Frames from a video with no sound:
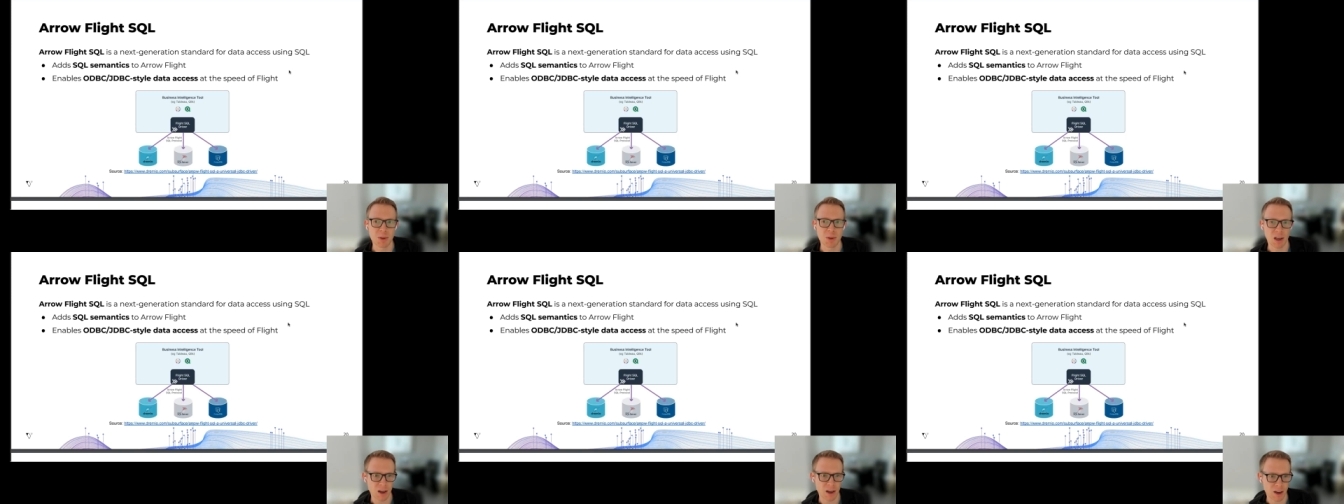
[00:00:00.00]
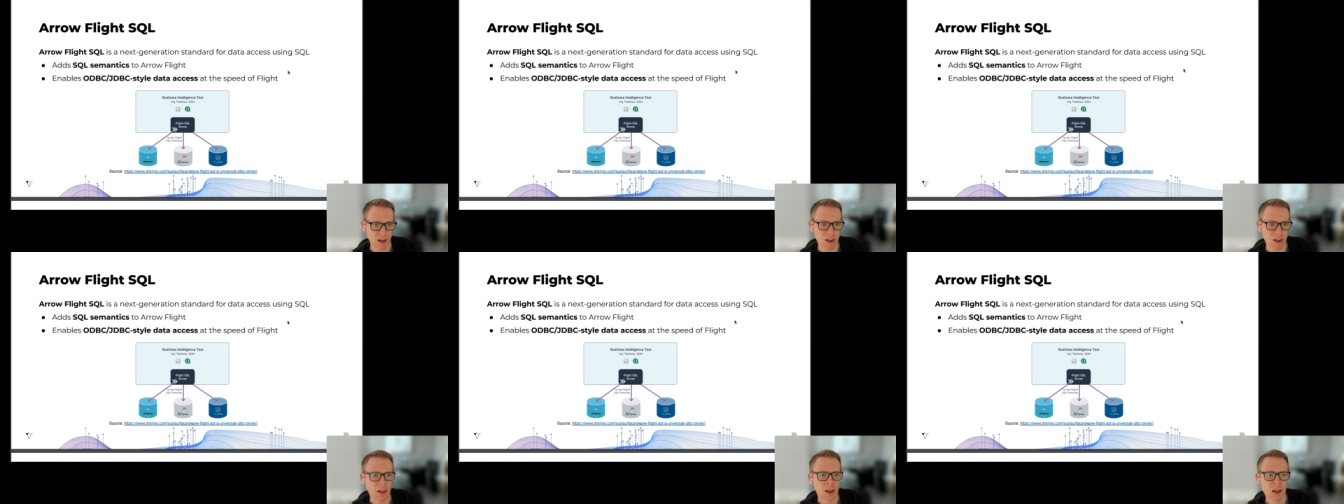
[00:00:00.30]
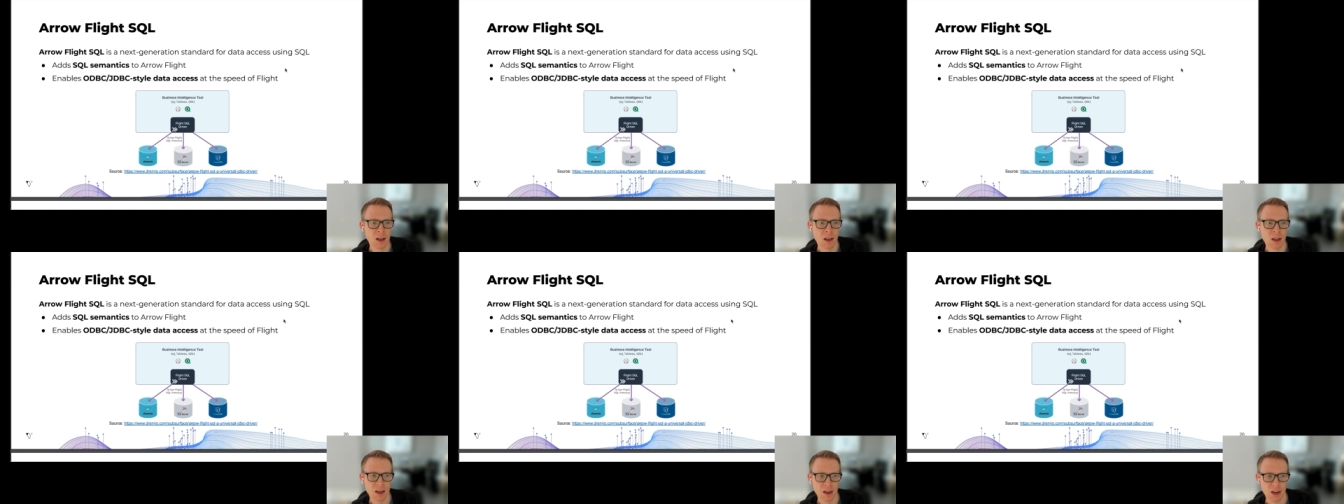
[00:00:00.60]
API
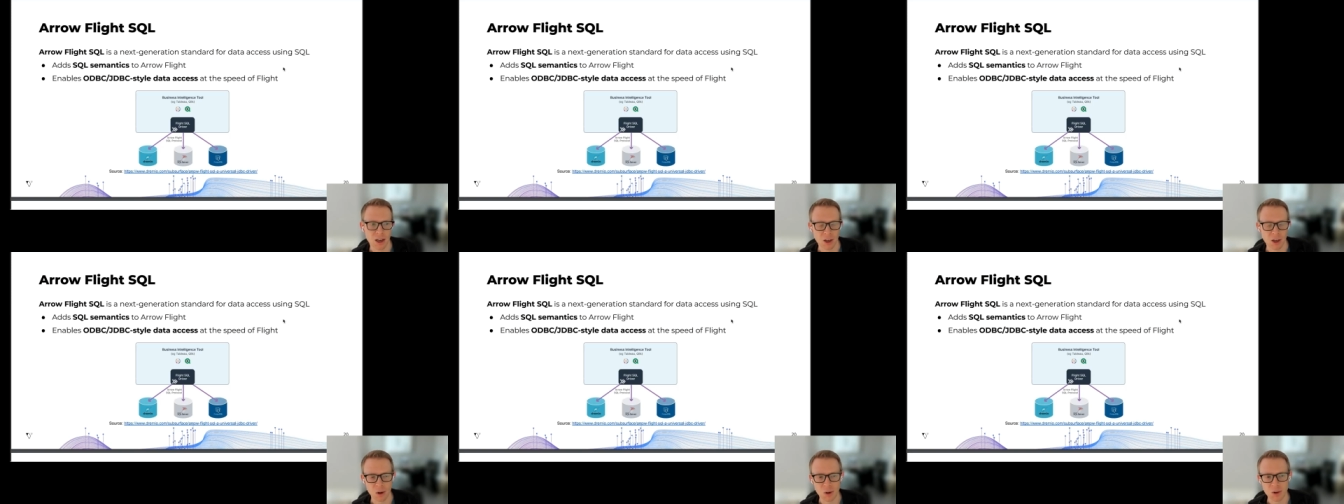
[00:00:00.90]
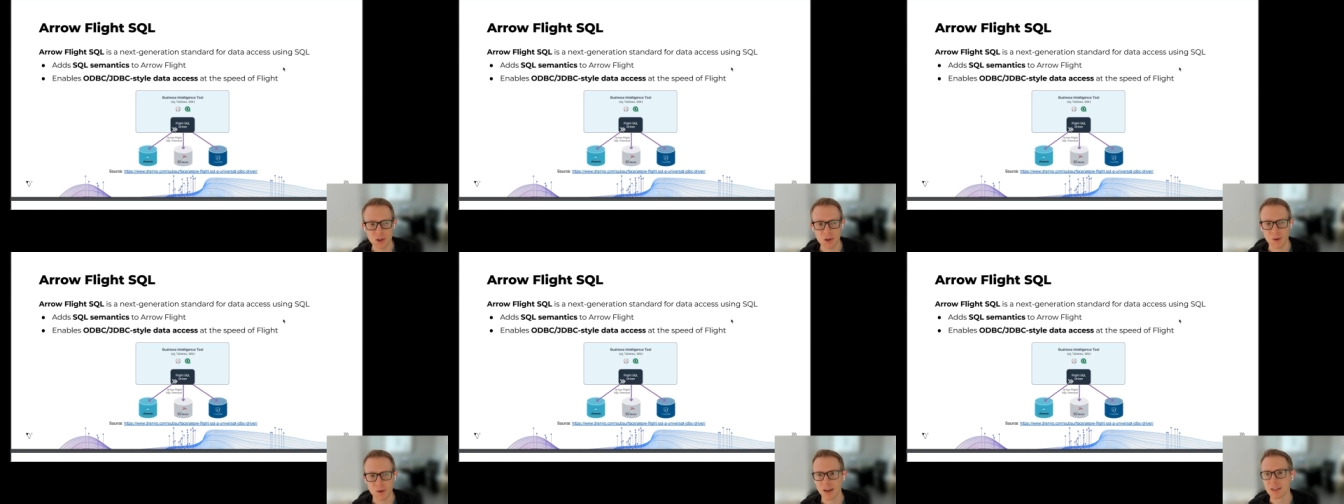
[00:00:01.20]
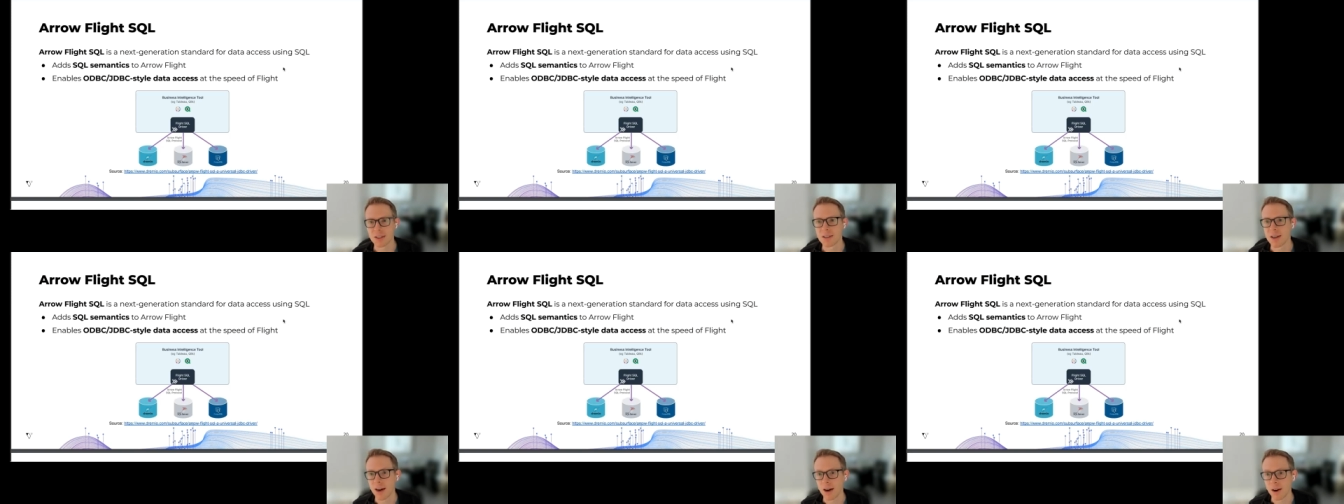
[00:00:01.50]
and go
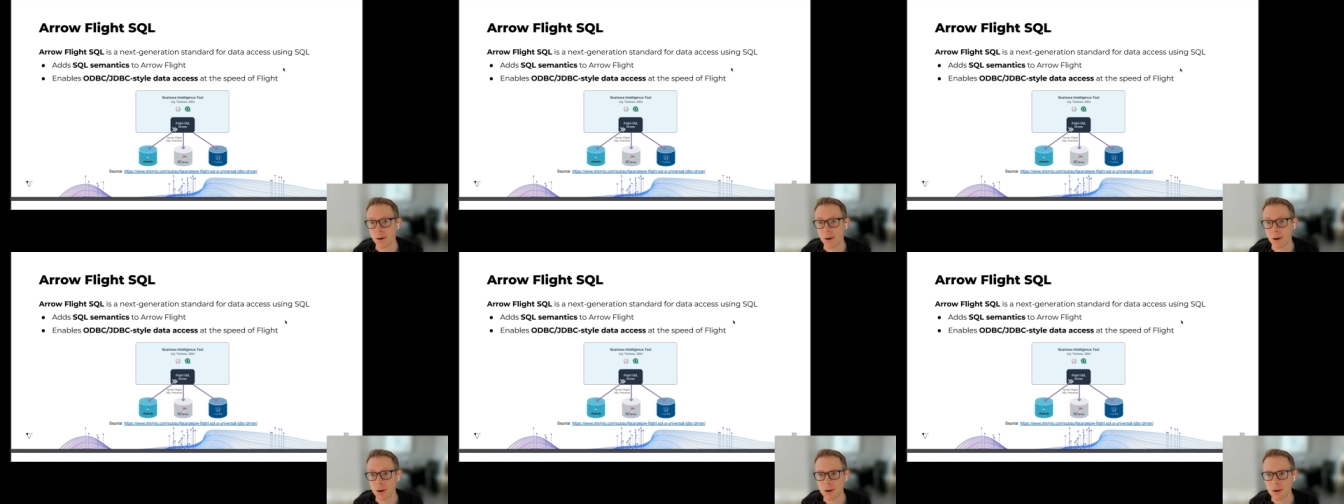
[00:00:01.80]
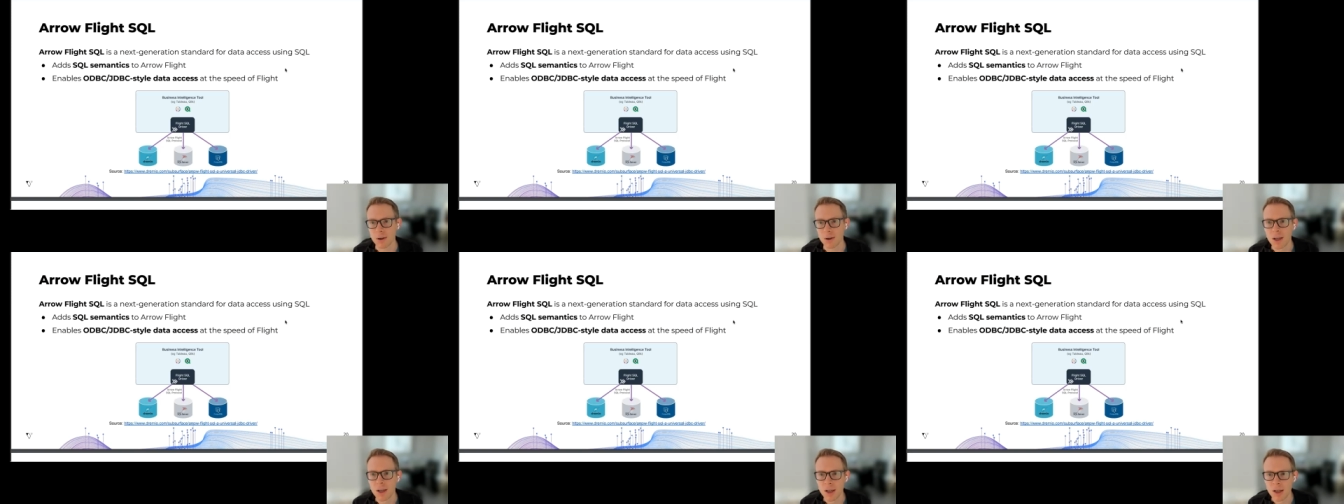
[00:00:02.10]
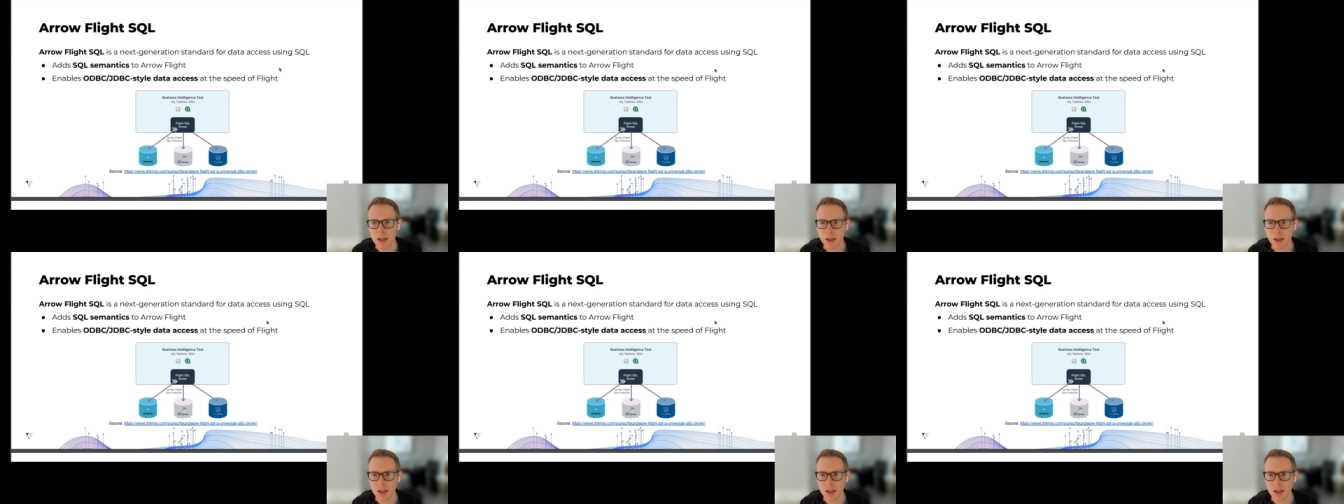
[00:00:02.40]
direct to Arrow